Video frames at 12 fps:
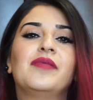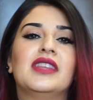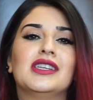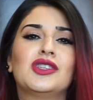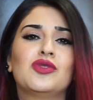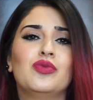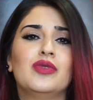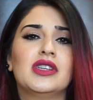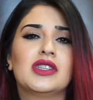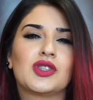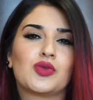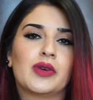This
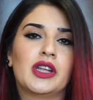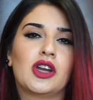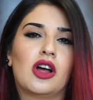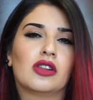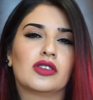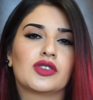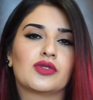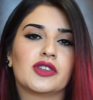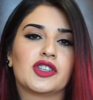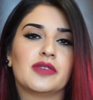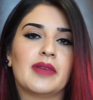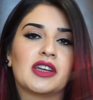was $20 when
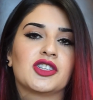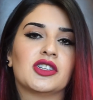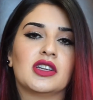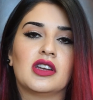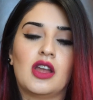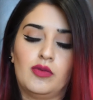she mentioned it.